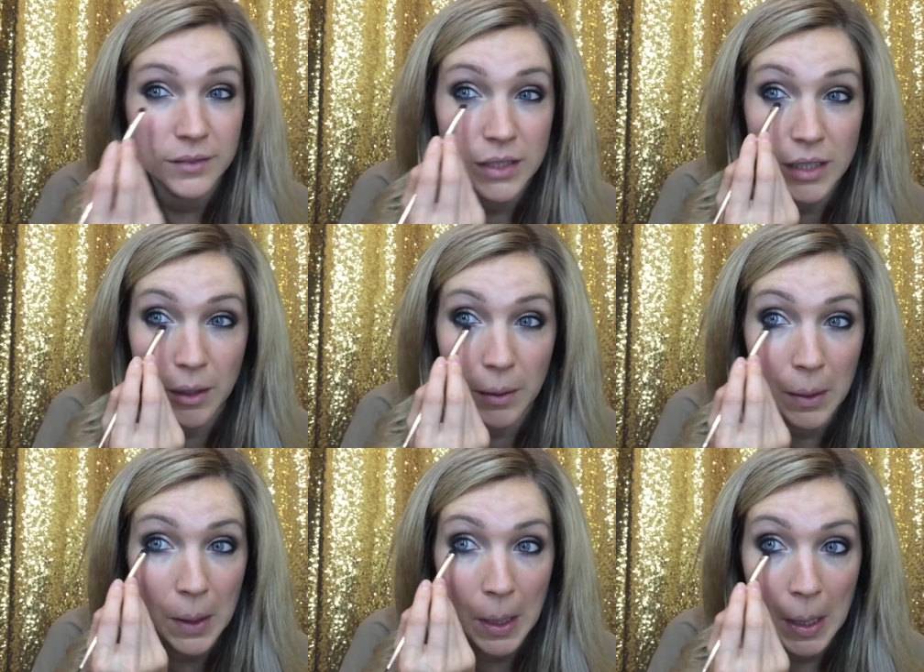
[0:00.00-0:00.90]
So,
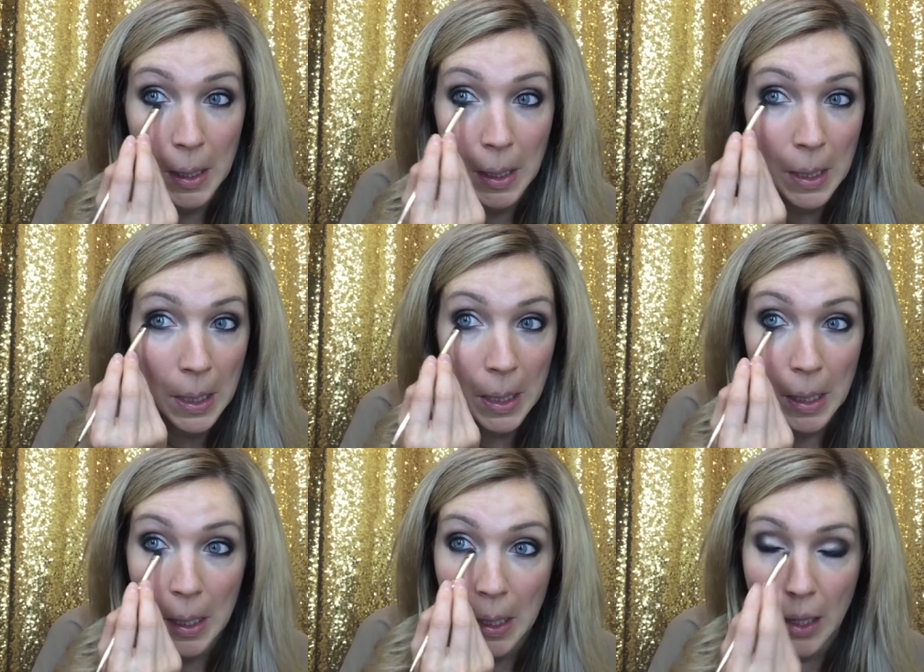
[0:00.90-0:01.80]

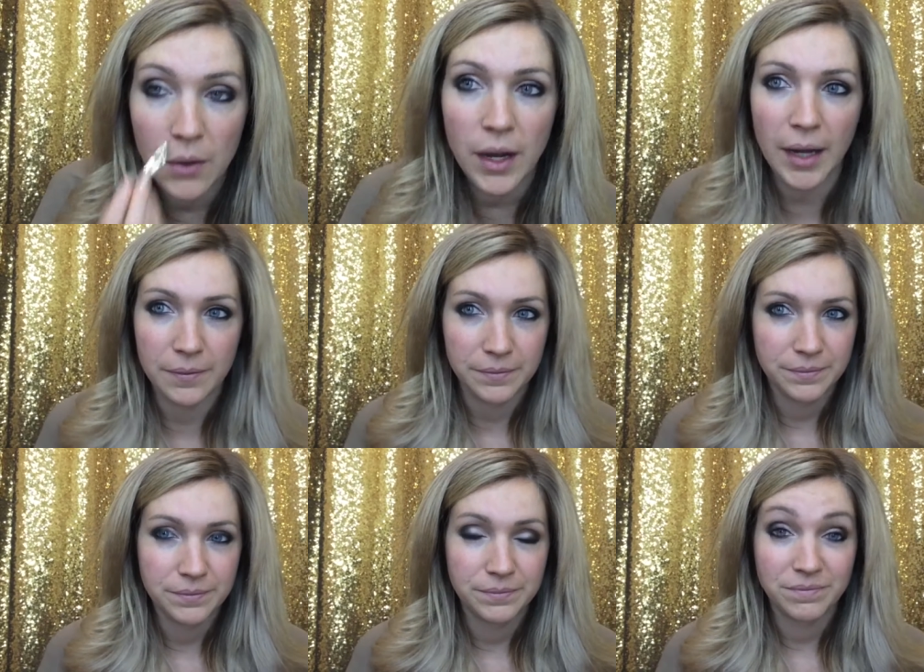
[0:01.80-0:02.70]
okay,
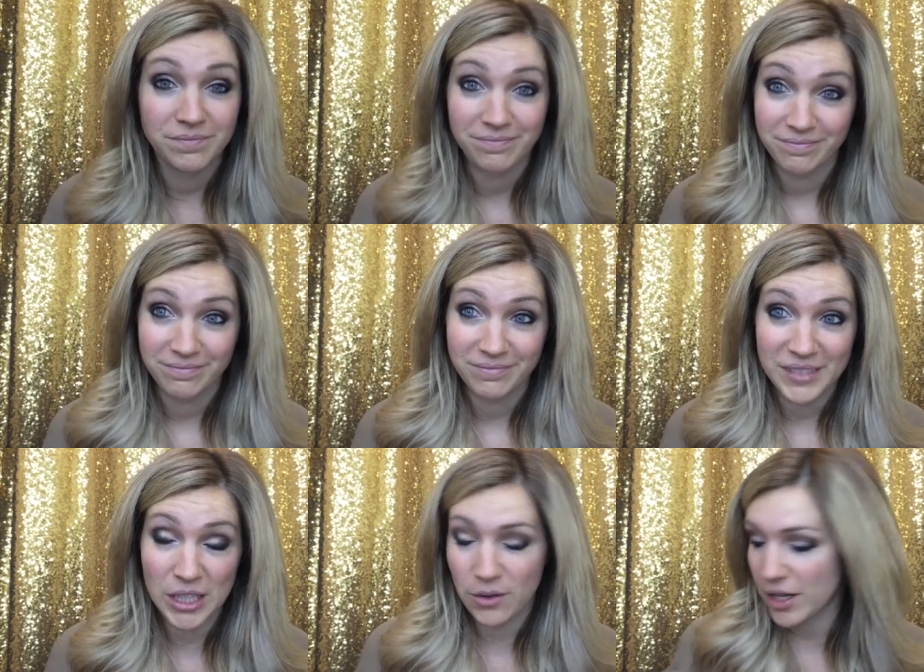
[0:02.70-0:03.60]

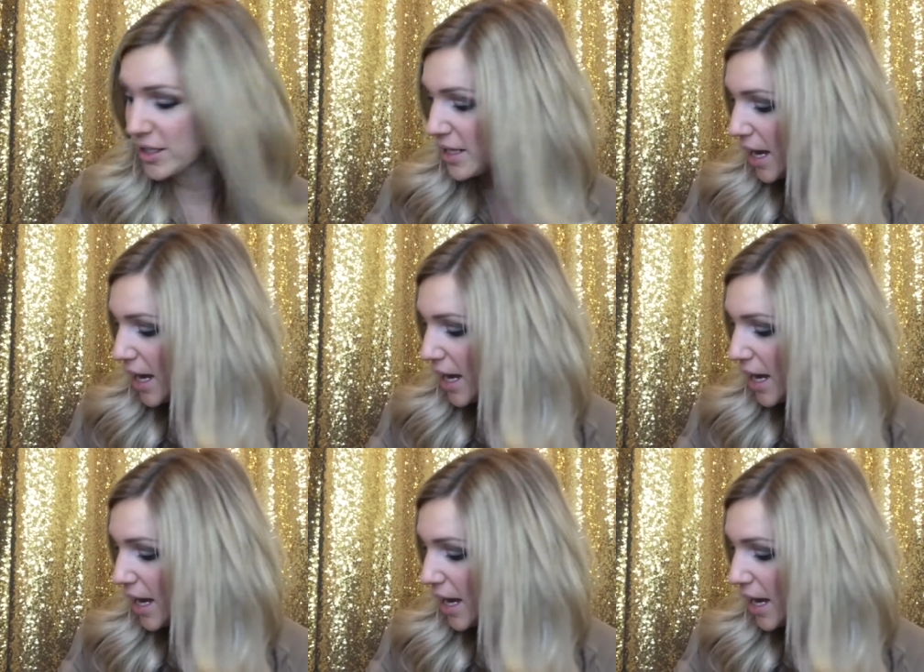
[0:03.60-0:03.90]
so there's